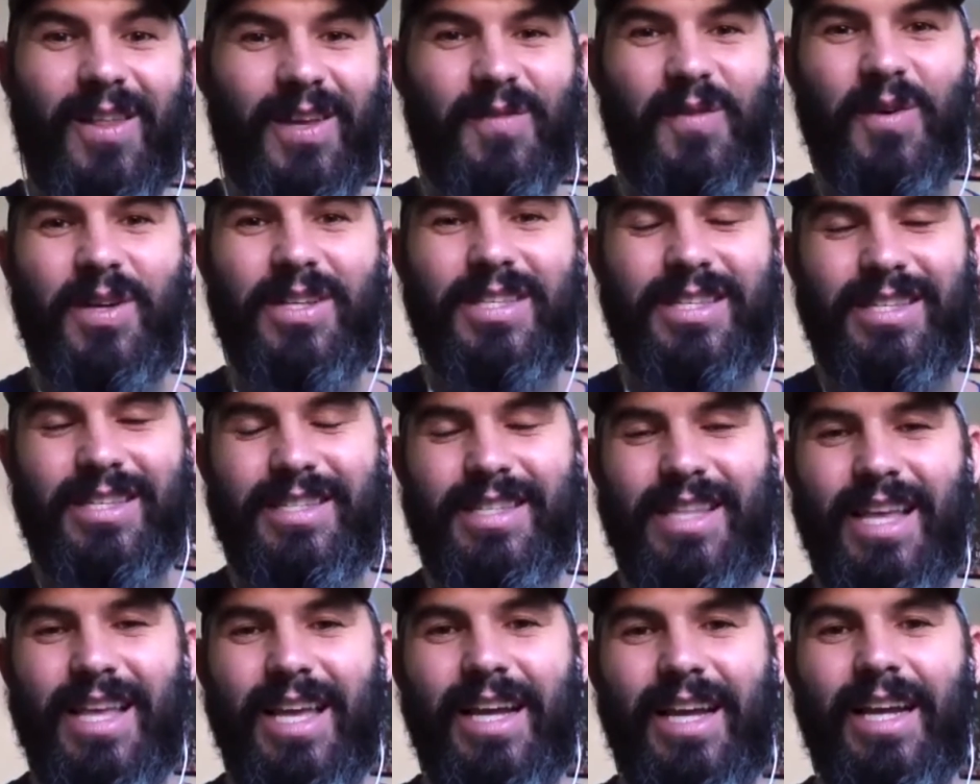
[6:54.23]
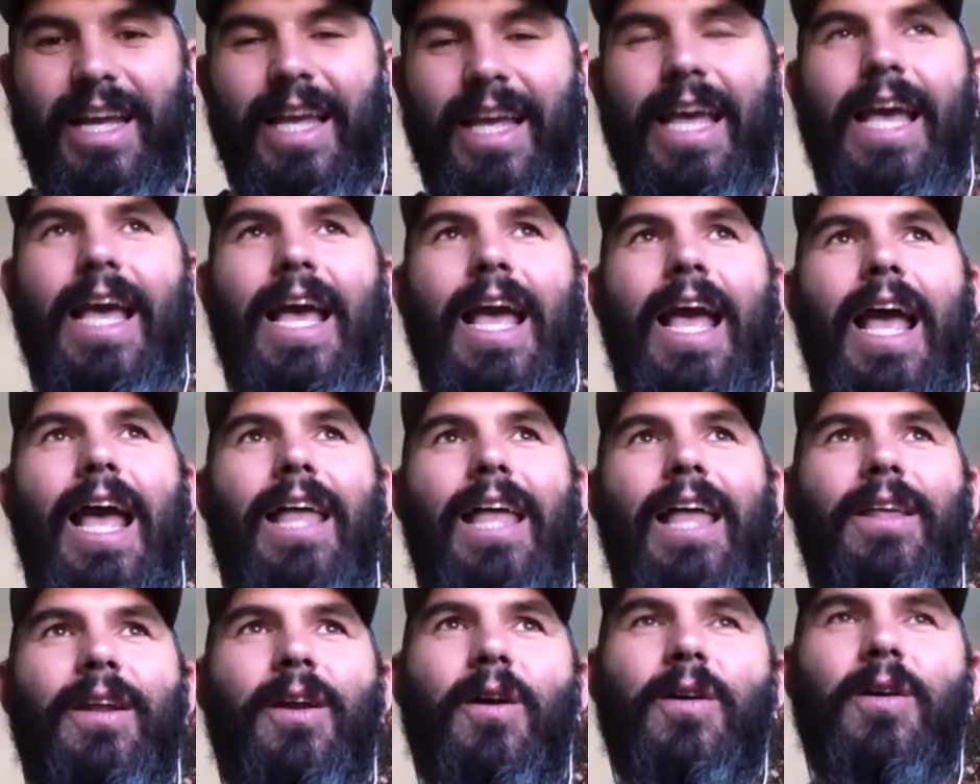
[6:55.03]
Like, what's this thing?
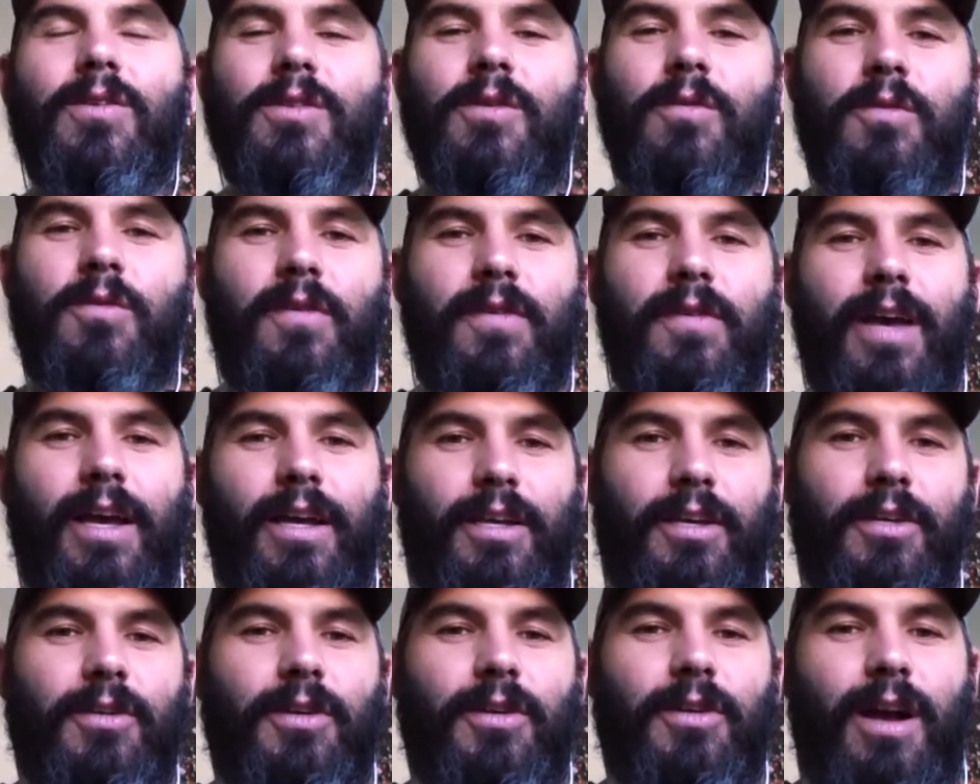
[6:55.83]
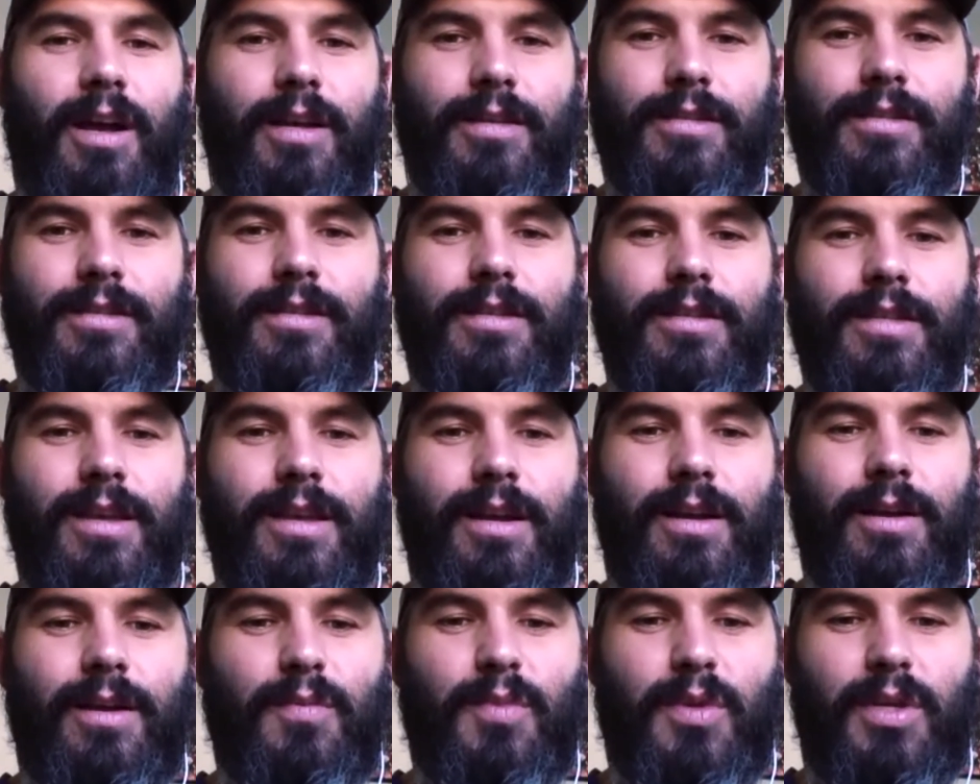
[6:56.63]
And then also you got curiosity
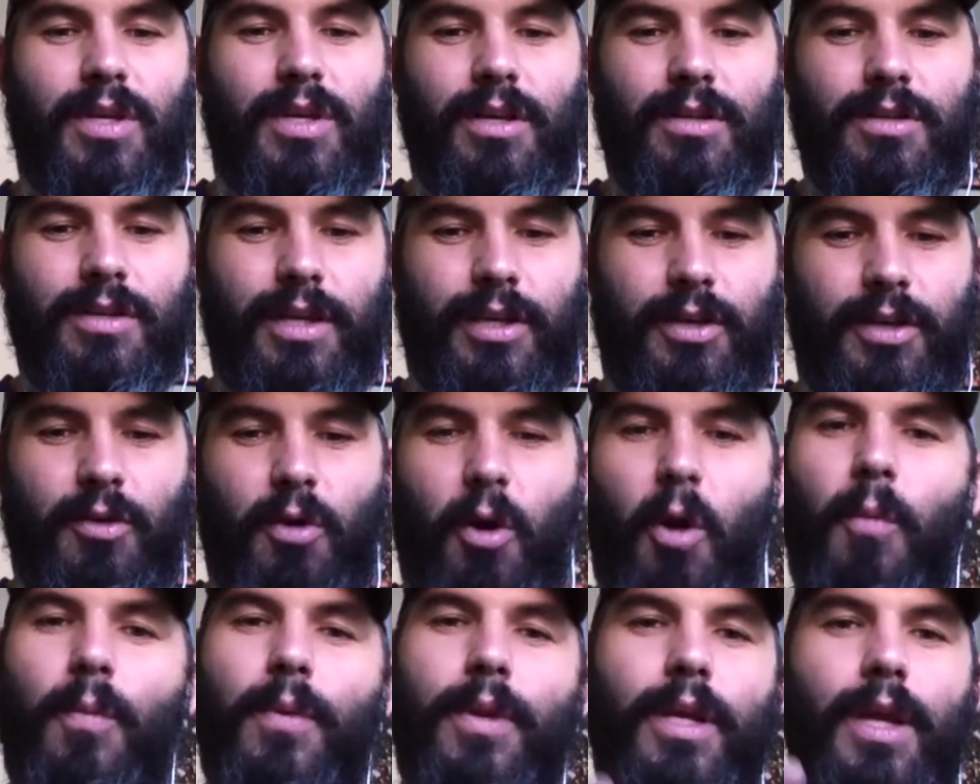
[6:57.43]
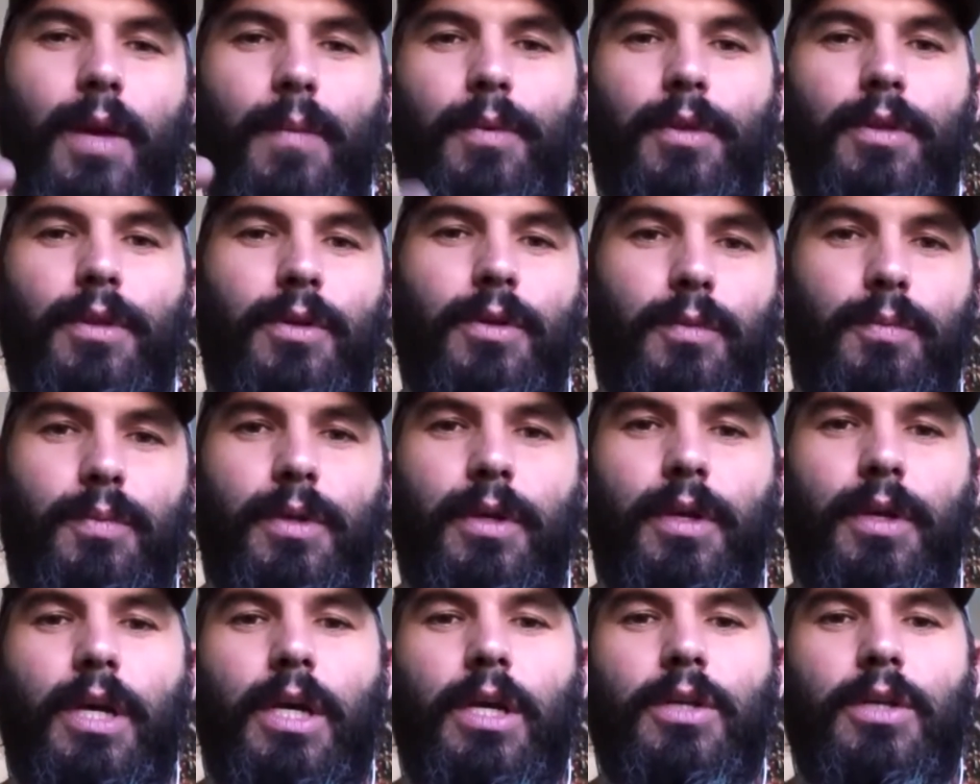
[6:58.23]
there because like you're opening up a loop.
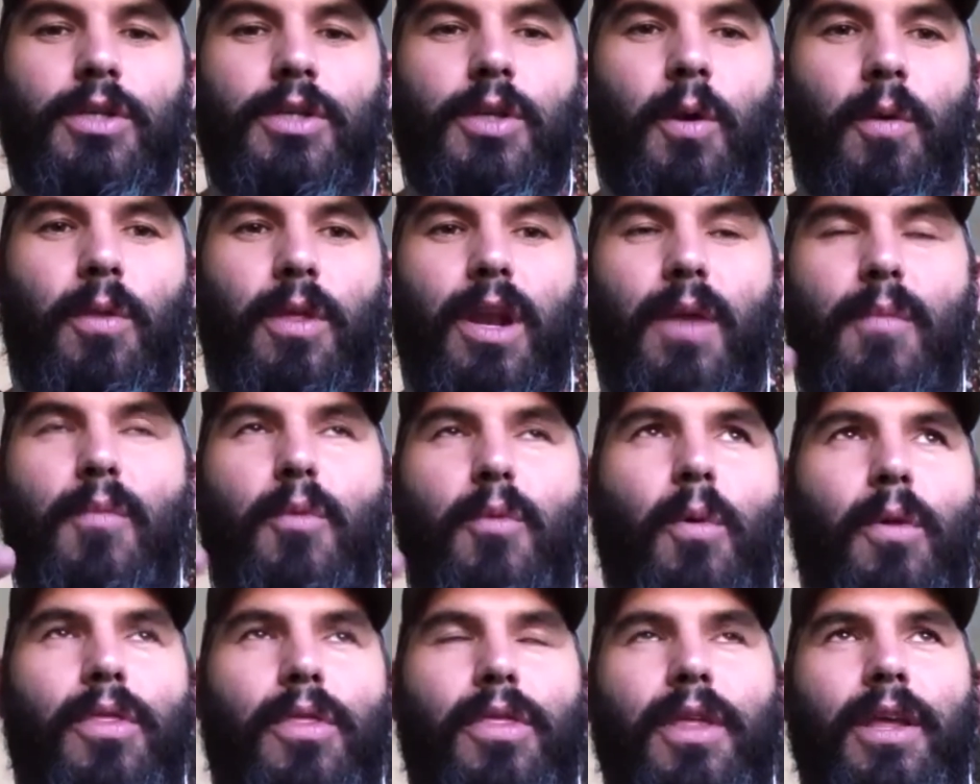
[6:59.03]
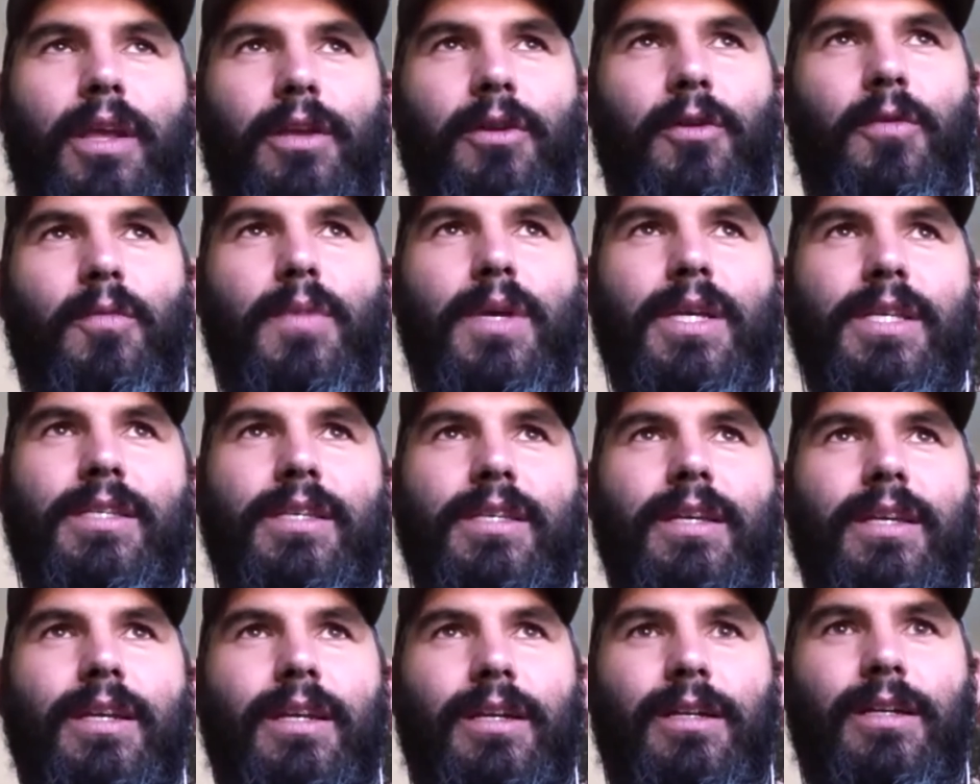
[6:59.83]
So the number one thing you're
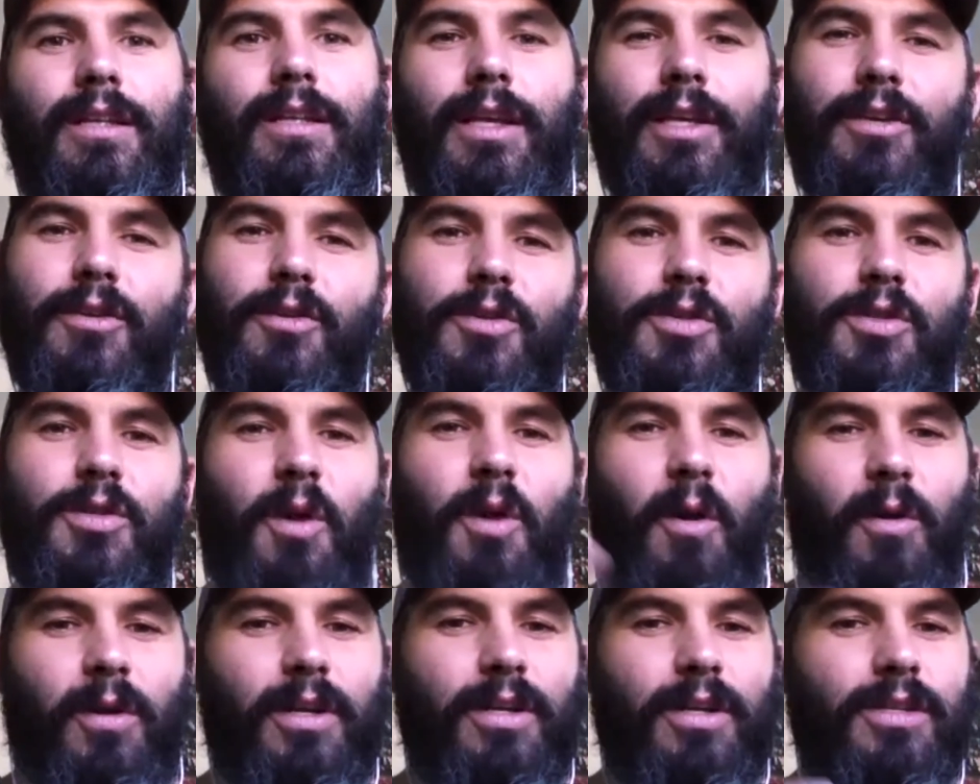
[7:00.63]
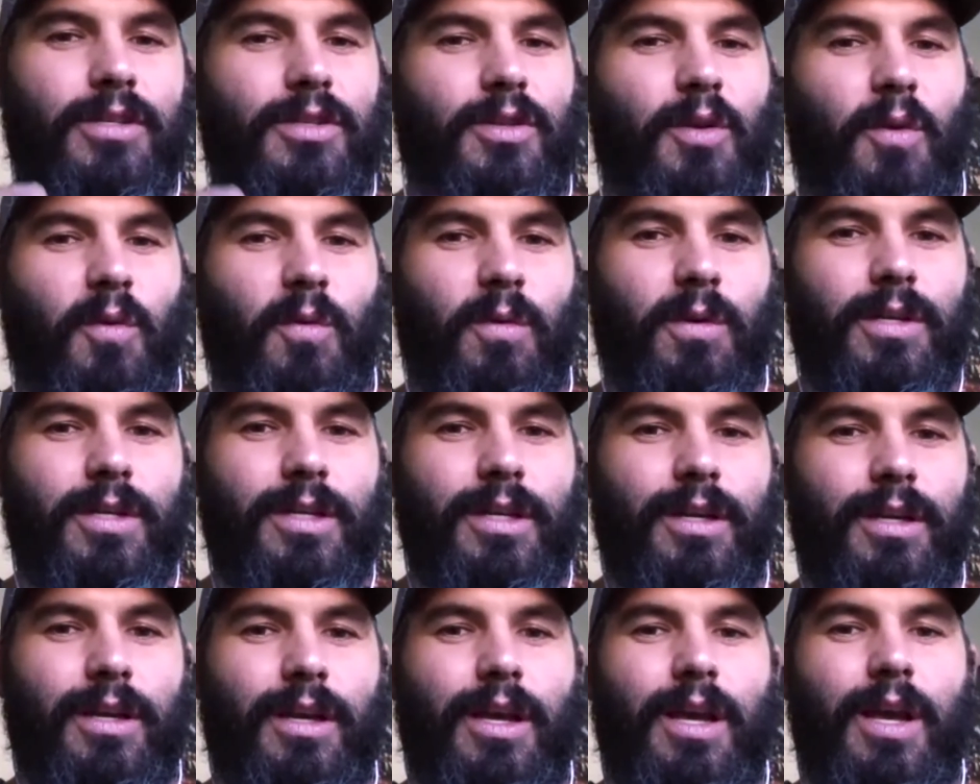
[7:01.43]
missing, like you're starting a
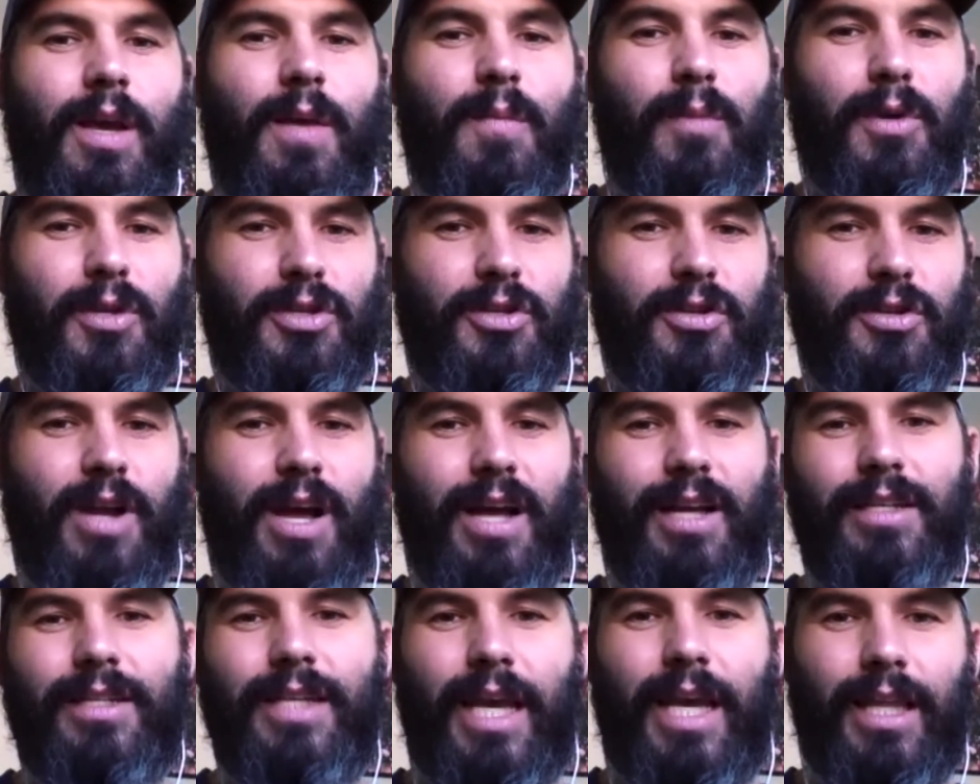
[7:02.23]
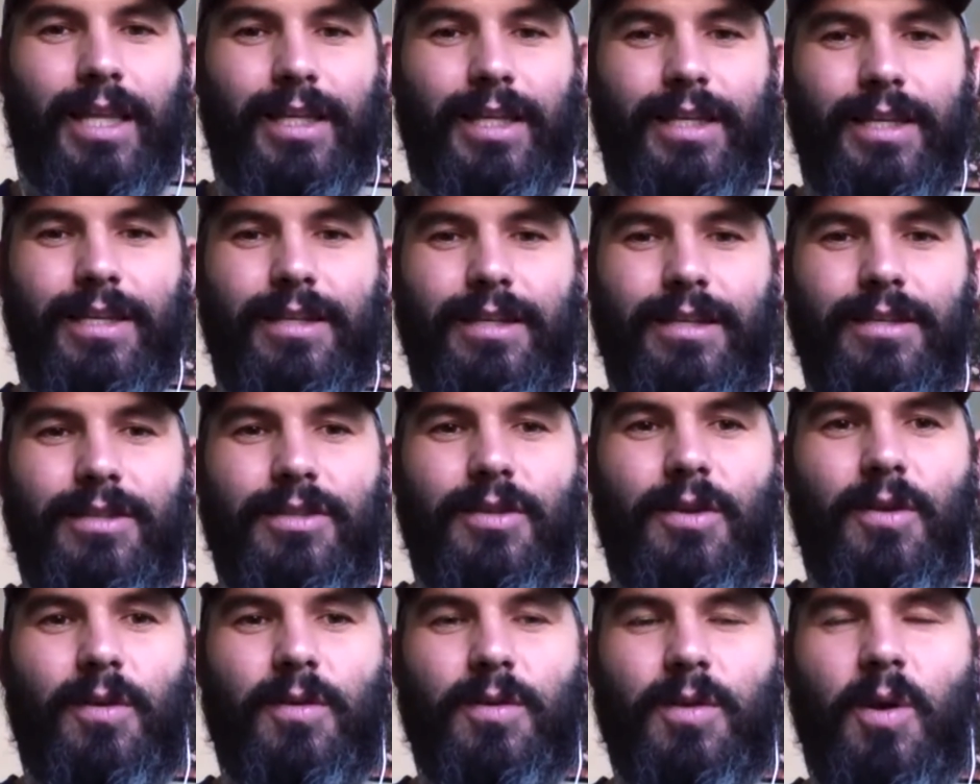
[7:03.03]
story, but you're not telling it.
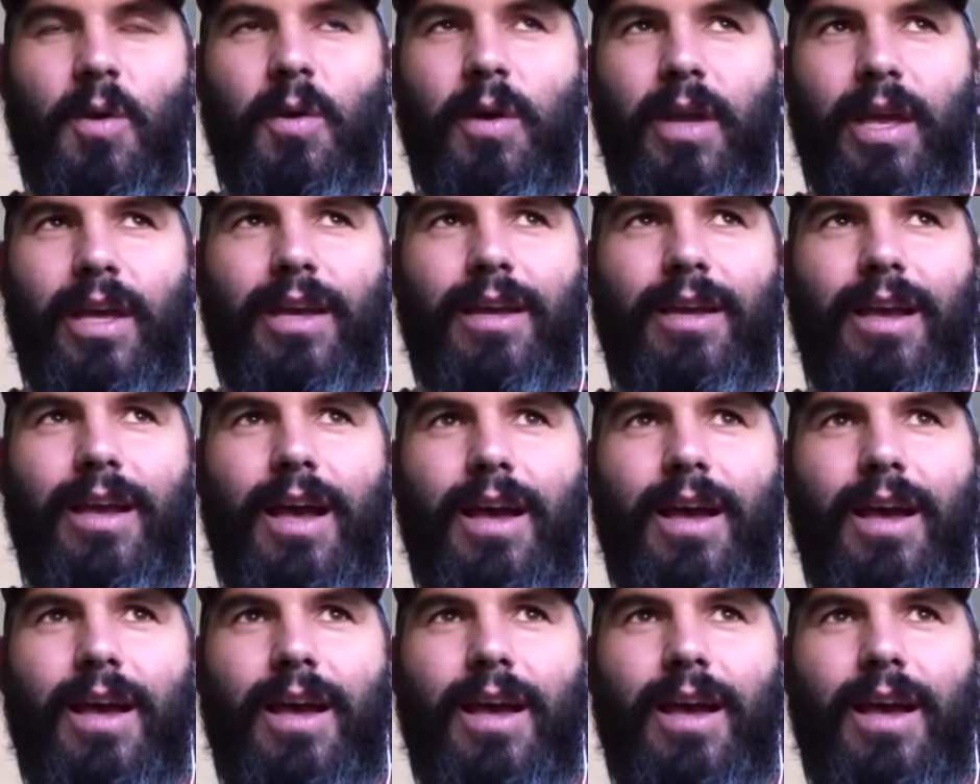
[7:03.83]
So it's okay.